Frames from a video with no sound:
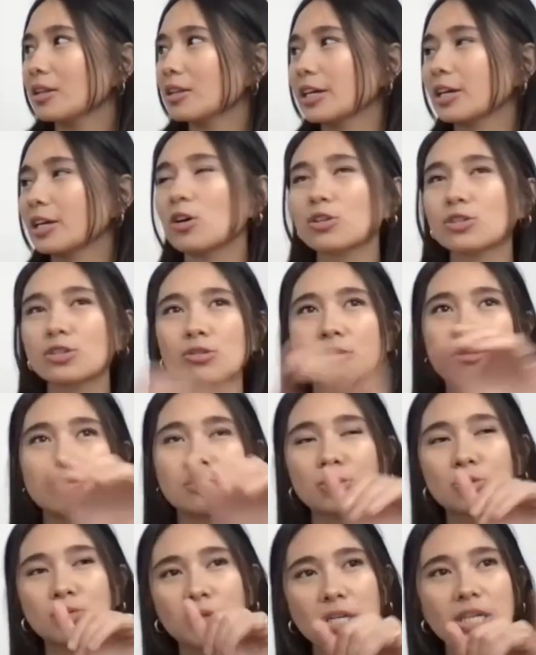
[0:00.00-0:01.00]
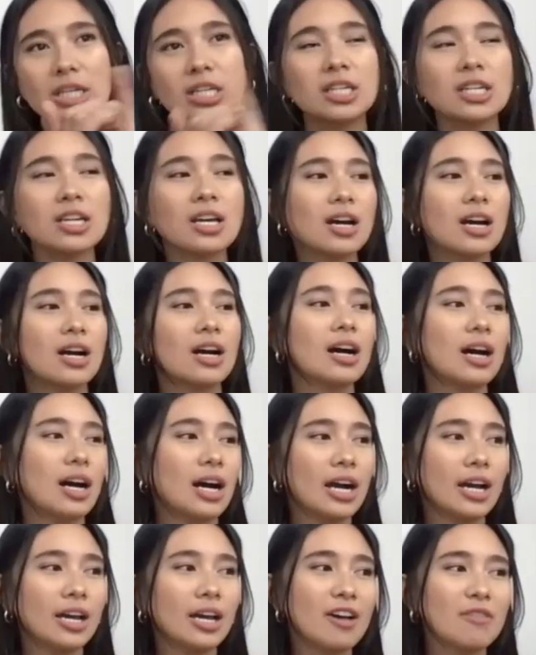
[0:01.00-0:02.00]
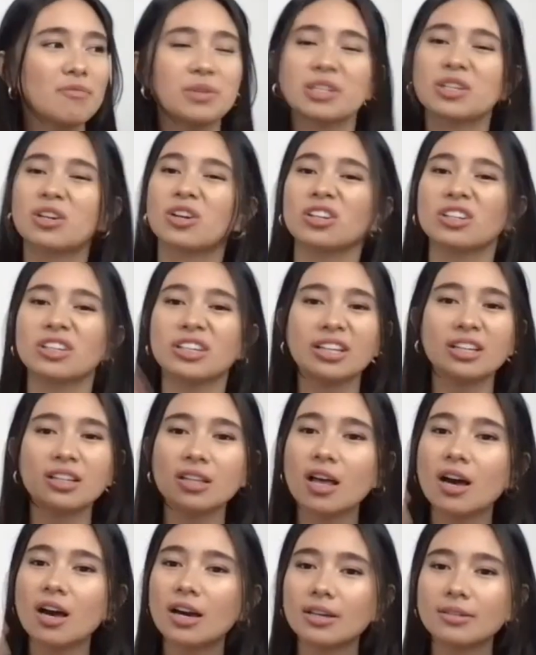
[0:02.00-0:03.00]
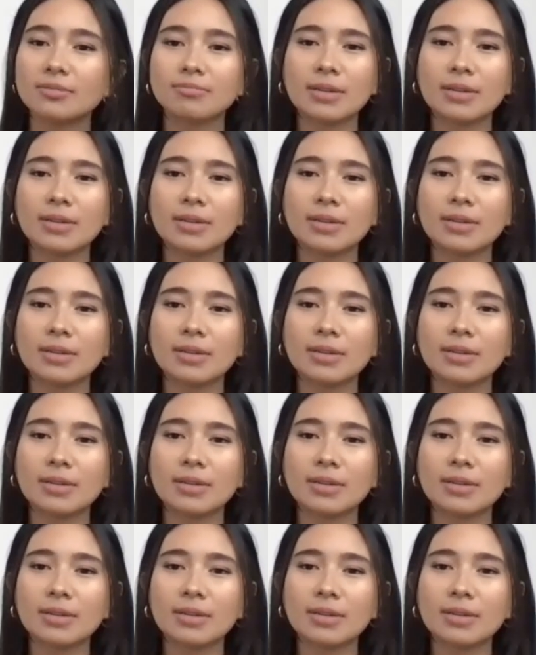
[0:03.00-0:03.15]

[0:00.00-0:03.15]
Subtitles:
like also in between, I have been gardening a lot.